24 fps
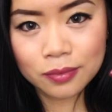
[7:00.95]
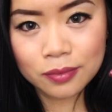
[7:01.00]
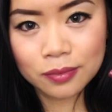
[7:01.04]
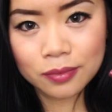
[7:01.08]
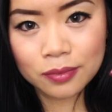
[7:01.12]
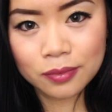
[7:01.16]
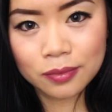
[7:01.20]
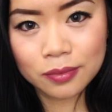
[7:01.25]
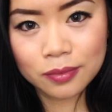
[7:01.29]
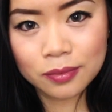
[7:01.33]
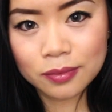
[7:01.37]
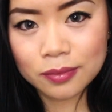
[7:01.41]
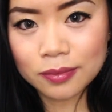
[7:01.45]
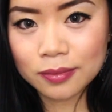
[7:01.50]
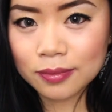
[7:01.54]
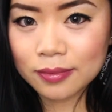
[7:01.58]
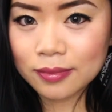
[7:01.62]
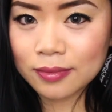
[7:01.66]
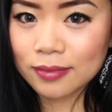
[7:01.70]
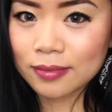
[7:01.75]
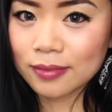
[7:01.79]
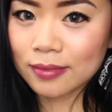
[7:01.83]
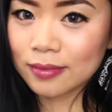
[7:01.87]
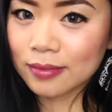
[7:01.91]

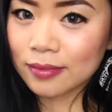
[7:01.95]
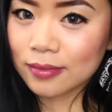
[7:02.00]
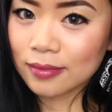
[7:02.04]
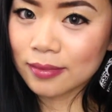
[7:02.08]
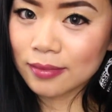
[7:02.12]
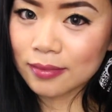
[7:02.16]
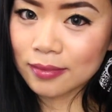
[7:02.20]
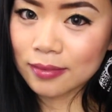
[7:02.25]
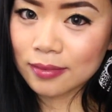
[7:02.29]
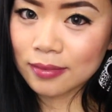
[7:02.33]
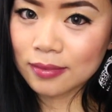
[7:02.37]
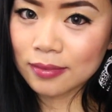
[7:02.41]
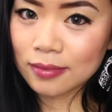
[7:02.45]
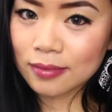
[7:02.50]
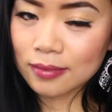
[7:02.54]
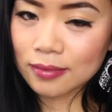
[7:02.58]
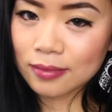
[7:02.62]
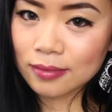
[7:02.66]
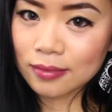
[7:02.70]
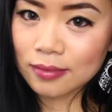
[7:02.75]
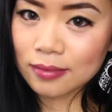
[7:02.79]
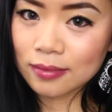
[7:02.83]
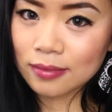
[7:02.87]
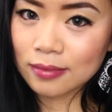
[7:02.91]

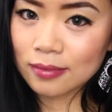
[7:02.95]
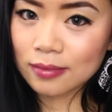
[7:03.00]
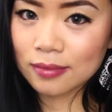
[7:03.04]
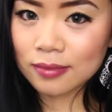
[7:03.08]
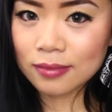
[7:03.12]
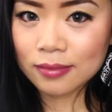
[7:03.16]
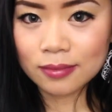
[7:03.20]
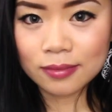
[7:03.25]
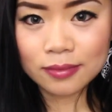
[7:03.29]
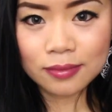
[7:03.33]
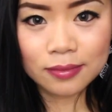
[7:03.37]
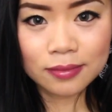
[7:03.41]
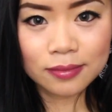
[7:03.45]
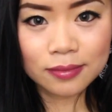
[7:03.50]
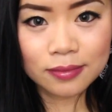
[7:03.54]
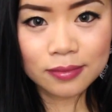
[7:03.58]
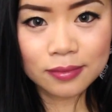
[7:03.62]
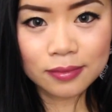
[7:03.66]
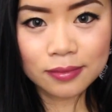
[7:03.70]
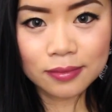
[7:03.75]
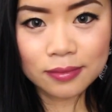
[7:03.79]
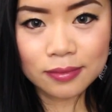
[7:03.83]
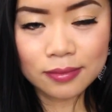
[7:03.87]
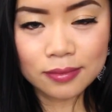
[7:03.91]

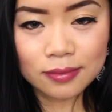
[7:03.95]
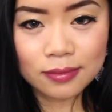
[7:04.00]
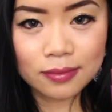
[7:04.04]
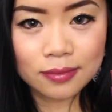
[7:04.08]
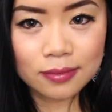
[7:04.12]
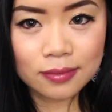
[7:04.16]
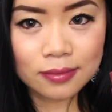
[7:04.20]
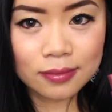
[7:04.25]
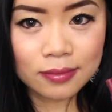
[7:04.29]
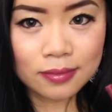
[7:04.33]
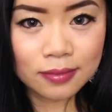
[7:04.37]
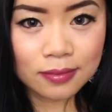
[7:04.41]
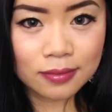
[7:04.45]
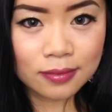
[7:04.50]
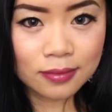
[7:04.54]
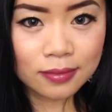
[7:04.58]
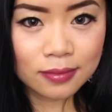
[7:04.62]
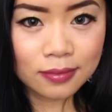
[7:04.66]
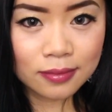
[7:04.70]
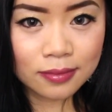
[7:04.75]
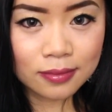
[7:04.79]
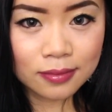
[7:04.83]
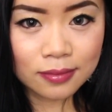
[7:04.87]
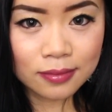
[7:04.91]

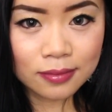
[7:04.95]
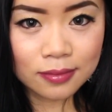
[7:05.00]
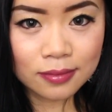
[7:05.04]
(no one is talking)